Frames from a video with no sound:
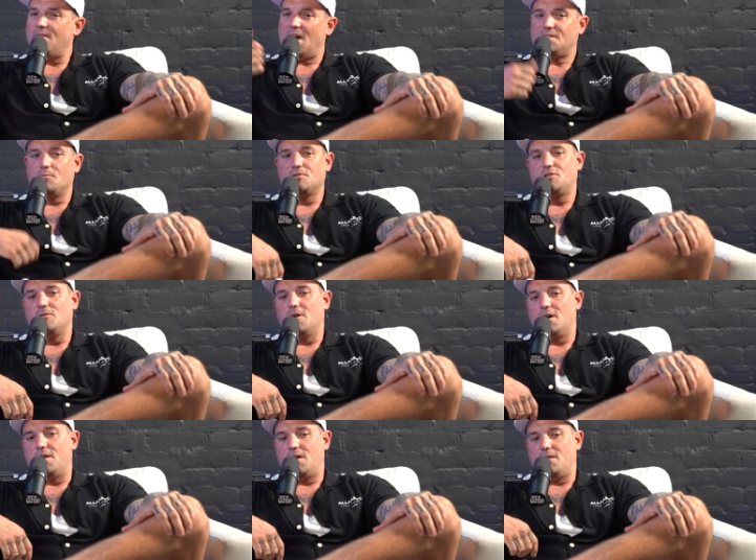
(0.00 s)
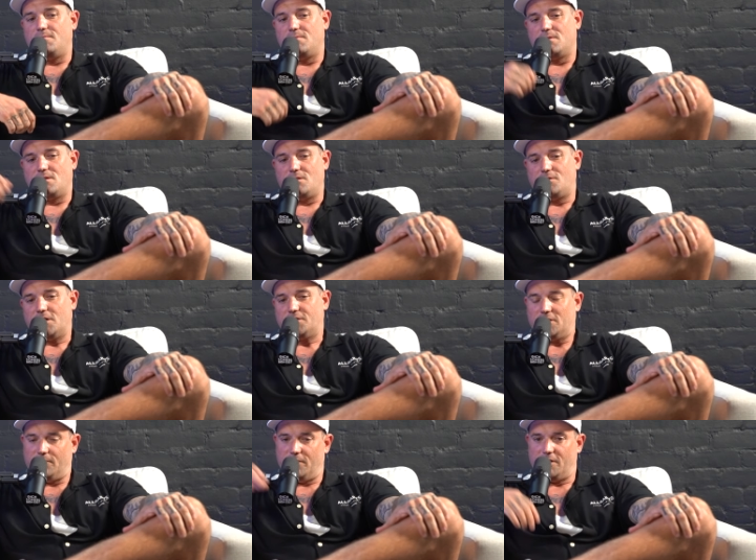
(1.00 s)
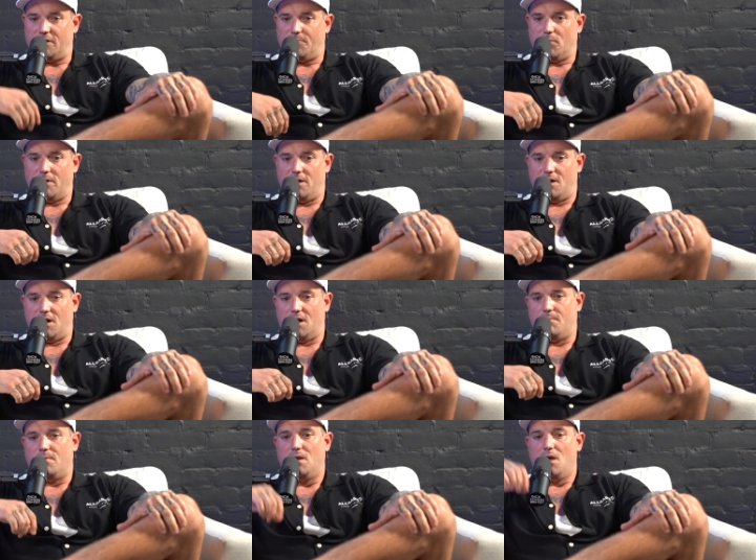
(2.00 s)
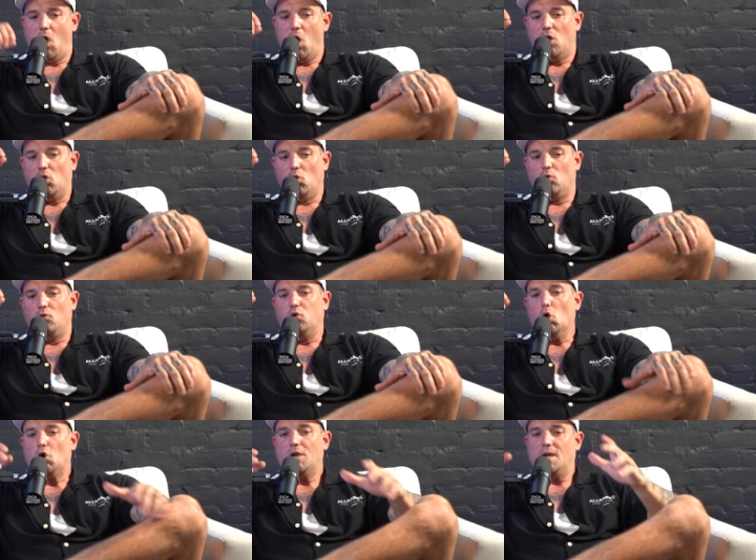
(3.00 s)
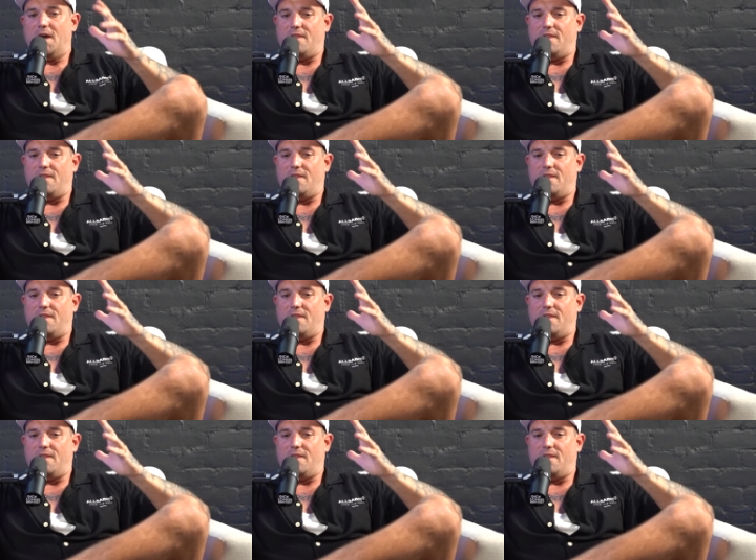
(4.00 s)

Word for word: And that's what you, and you touched on a really good point. Looking